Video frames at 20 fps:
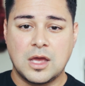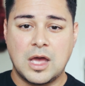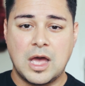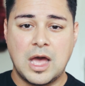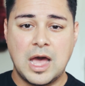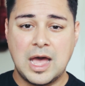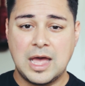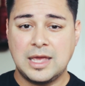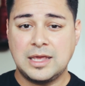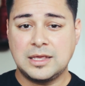
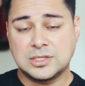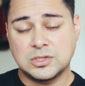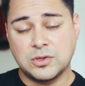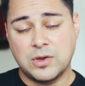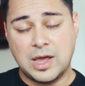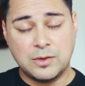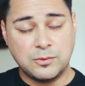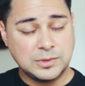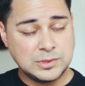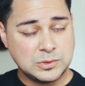
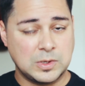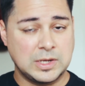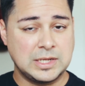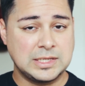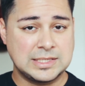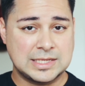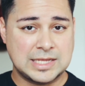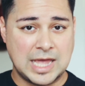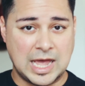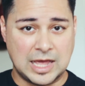I was
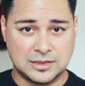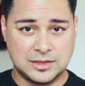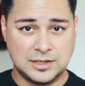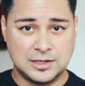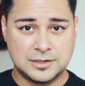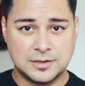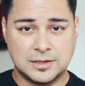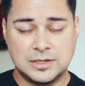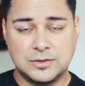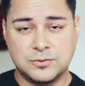raised
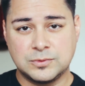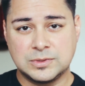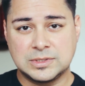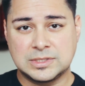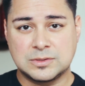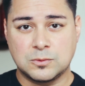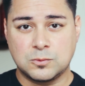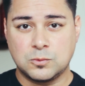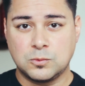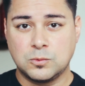Catholic. It
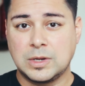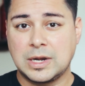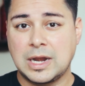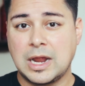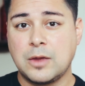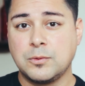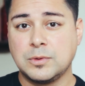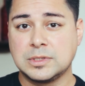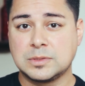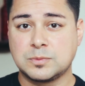was what
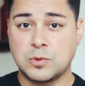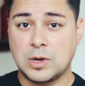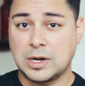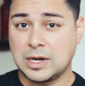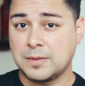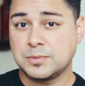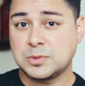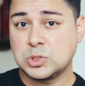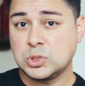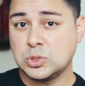I was
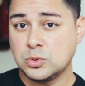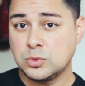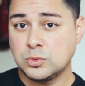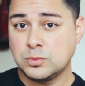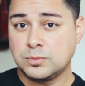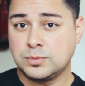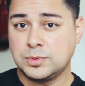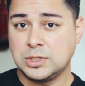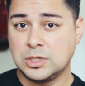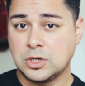brought up
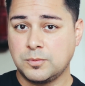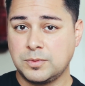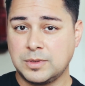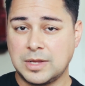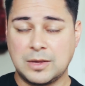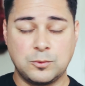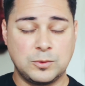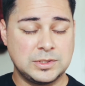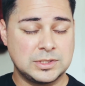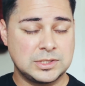to.
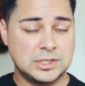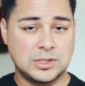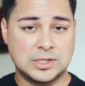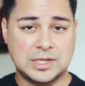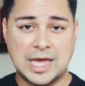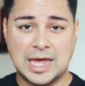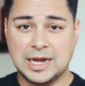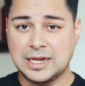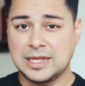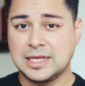I went to
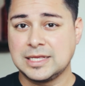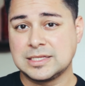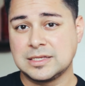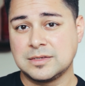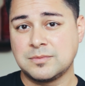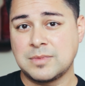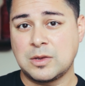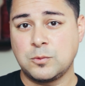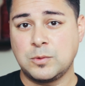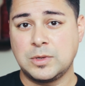
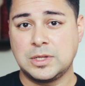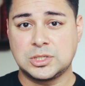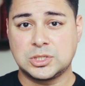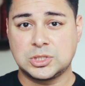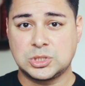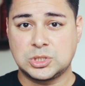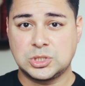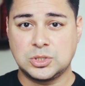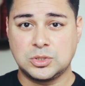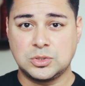catechism.
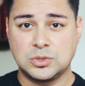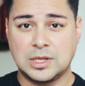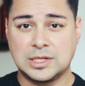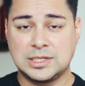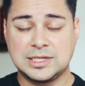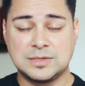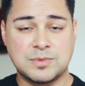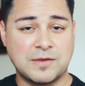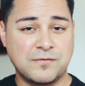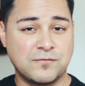I
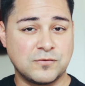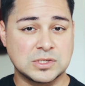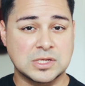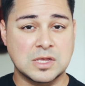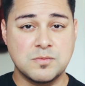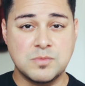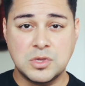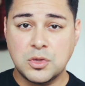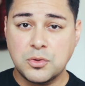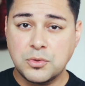did my first
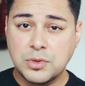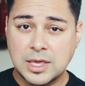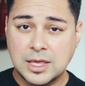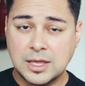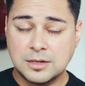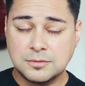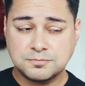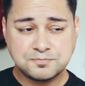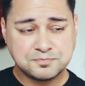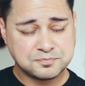
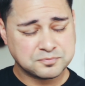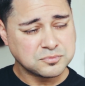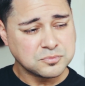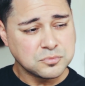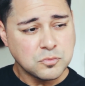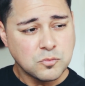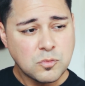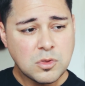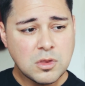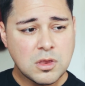communion.
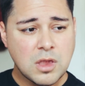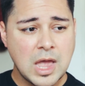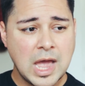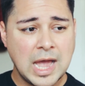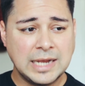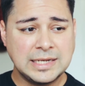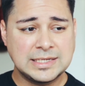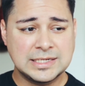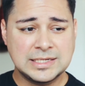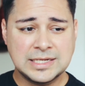
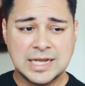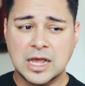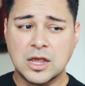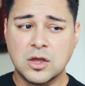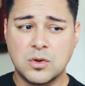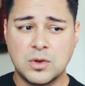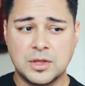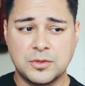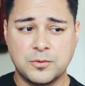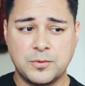I did not
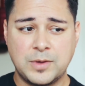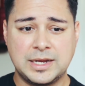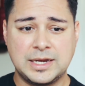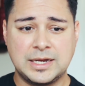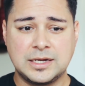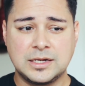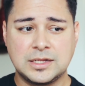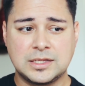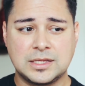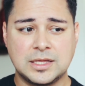go all the way.
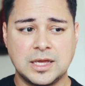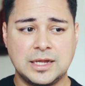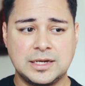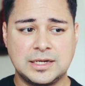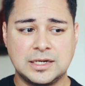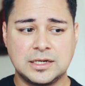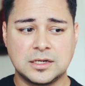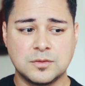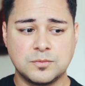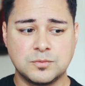I
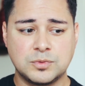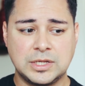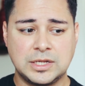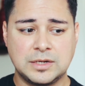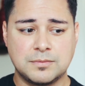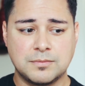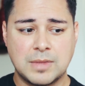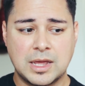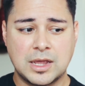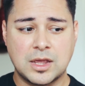didn't
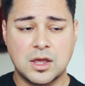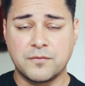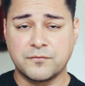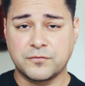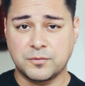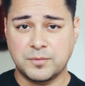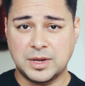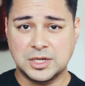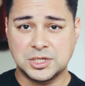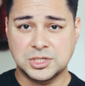complete my
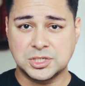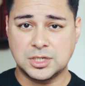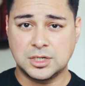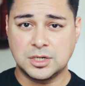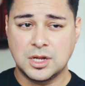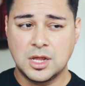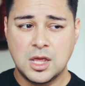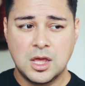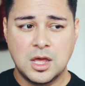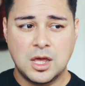
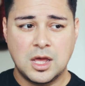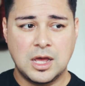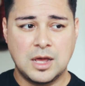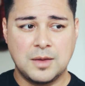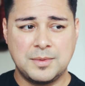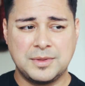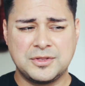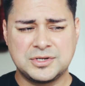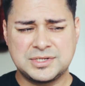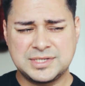confirmation.
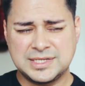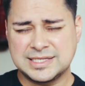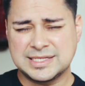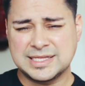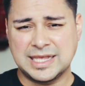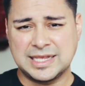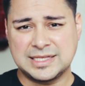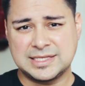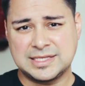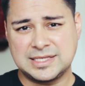And there's
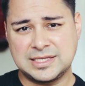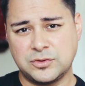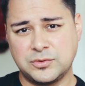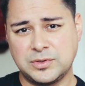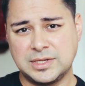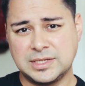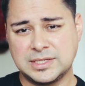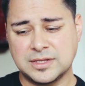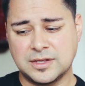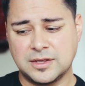this
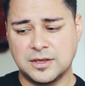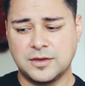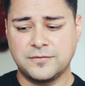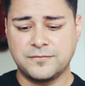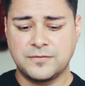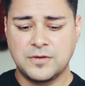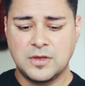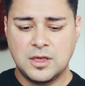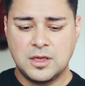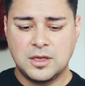series
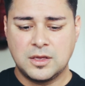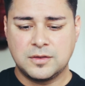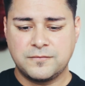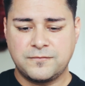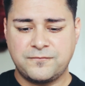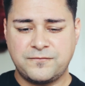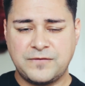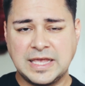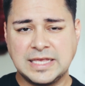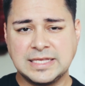of
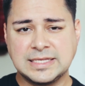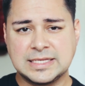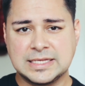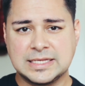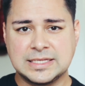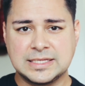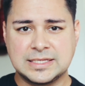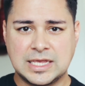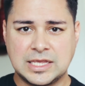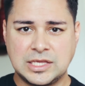
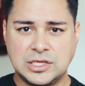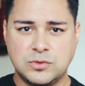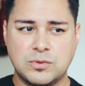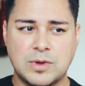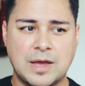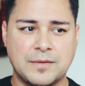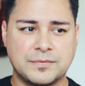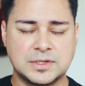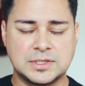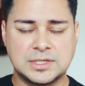phases that you
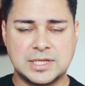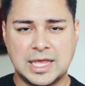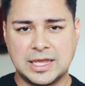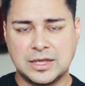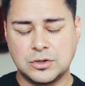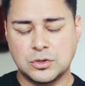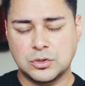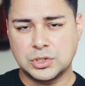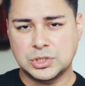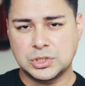have to take in order